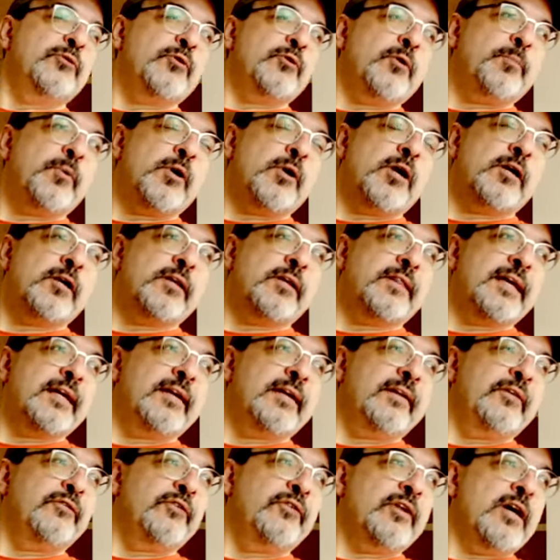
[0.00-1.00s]
to a part
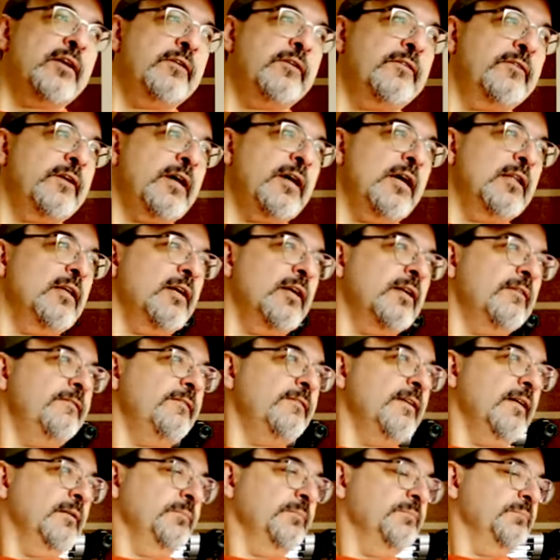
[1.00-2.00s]
that is not a lot of
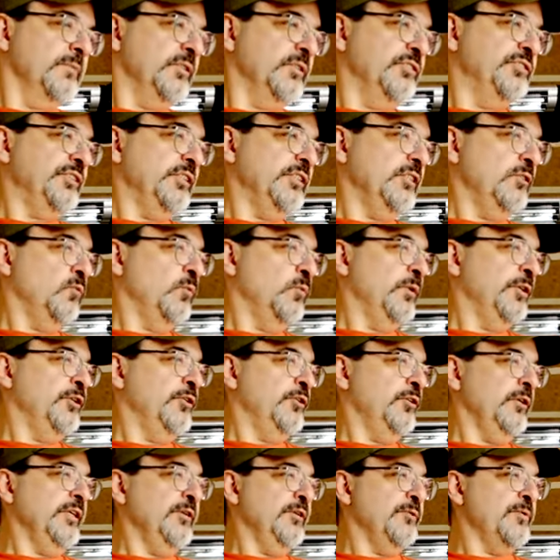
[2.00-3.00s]
fun. See, when
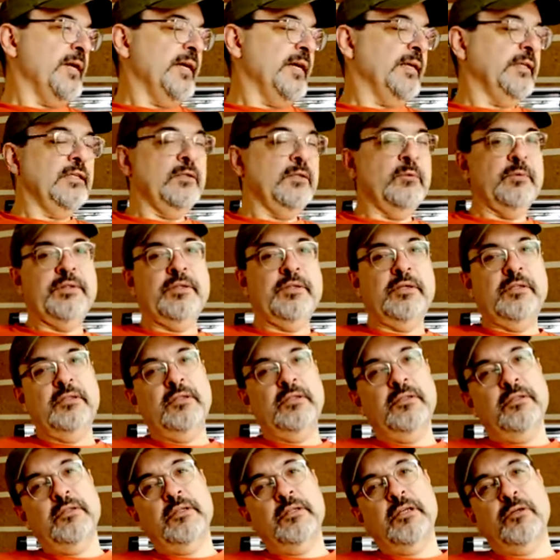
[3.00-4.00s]
you're interacting with
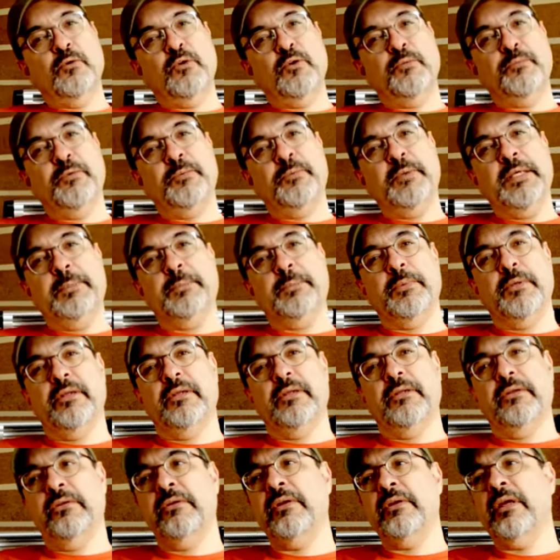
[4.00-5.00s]
a group of
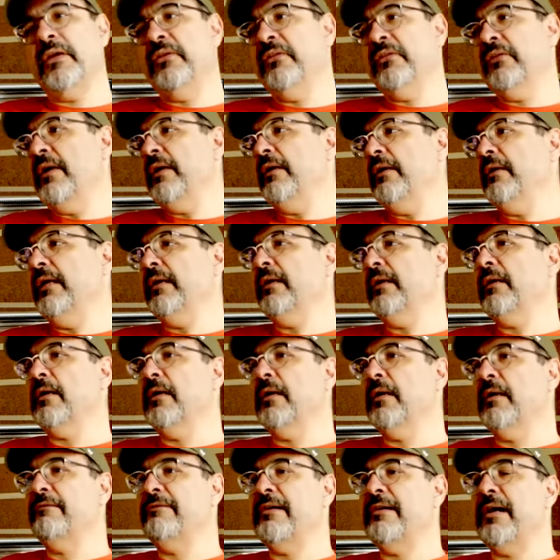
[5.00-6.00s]
people, say like
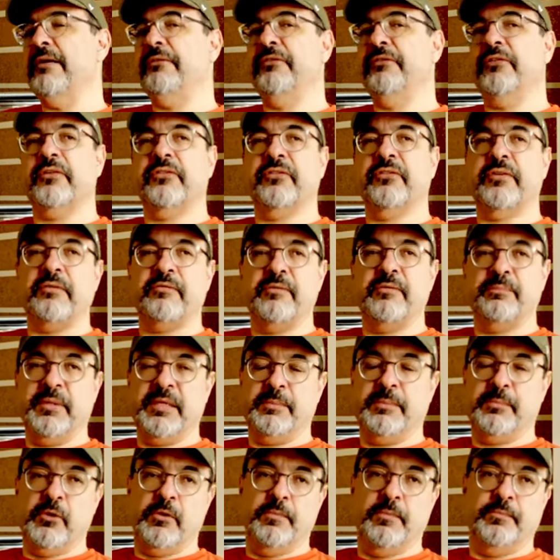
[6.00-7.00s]
5, 6, 7
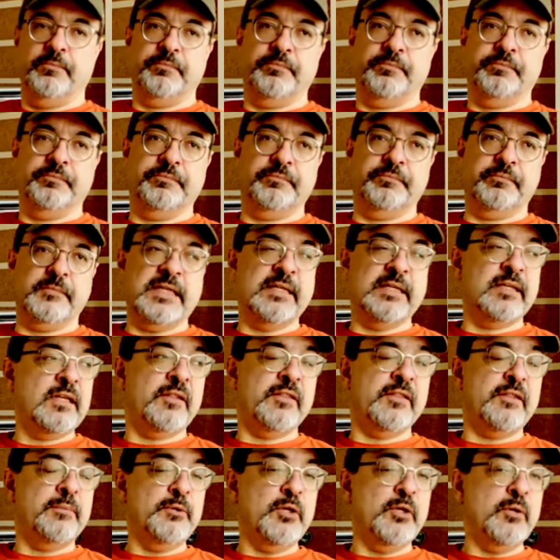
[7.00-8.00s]
people, and none
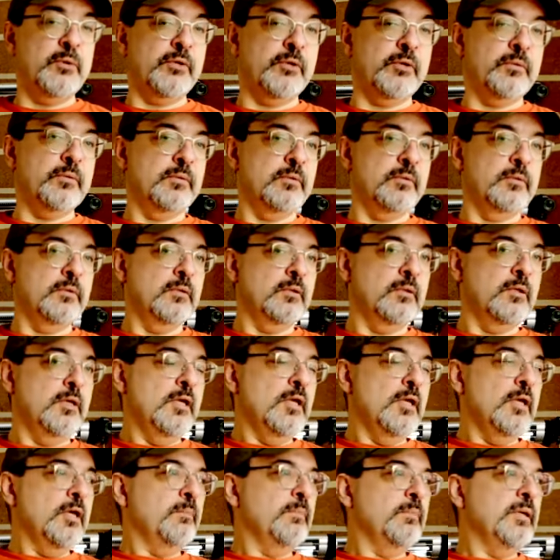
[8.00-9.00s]
of them know you,
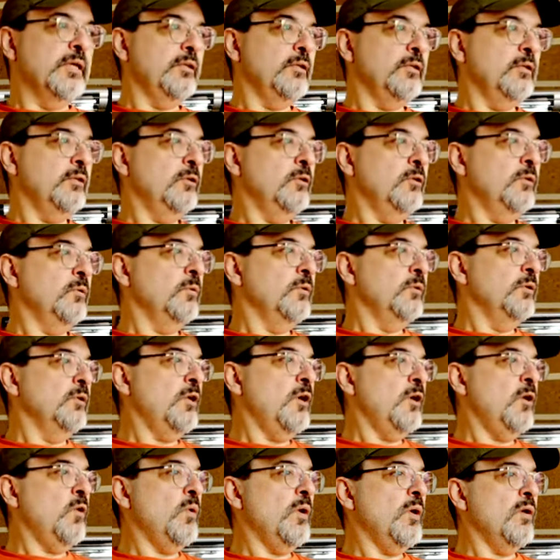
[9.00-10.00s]
but you
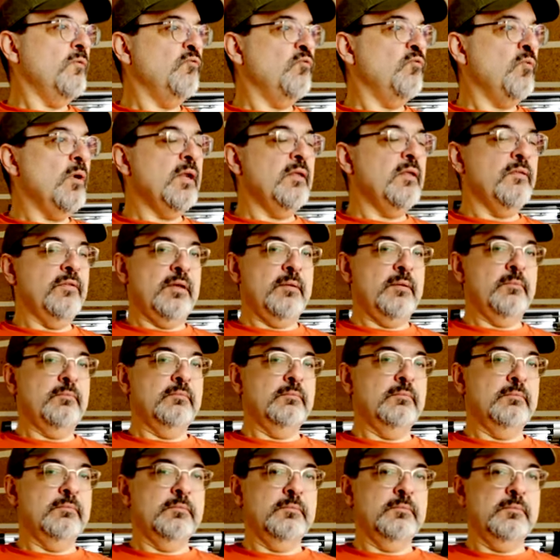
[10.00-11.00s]
know of one of them
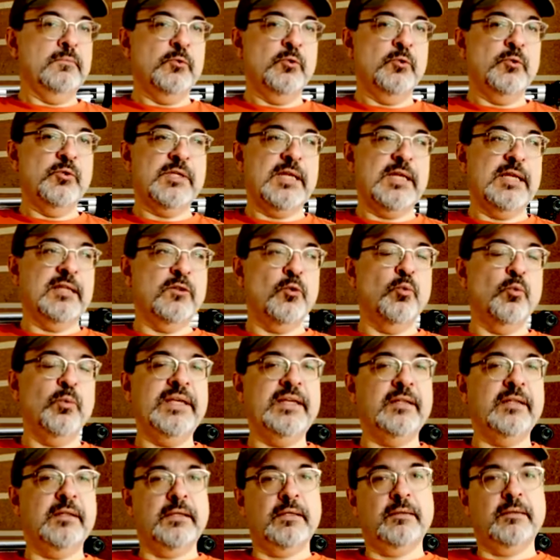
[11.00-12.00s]
who's like the
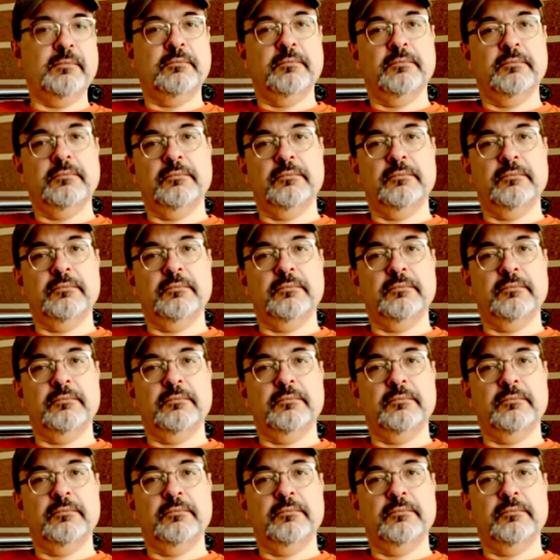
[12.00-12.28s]
weakling,